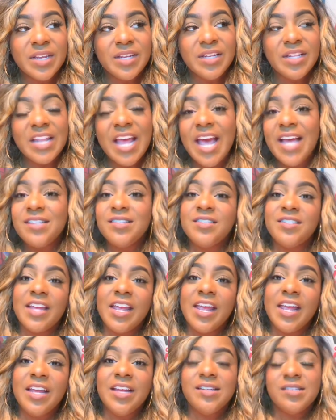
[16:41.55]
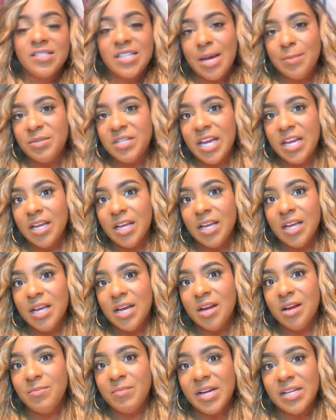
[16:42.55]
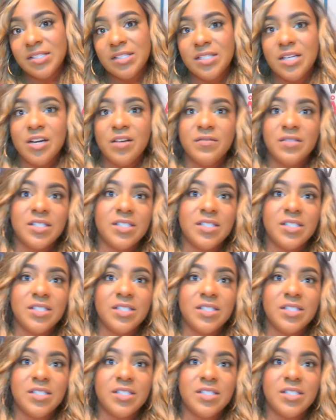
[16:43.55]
not saying stop taking care of myself,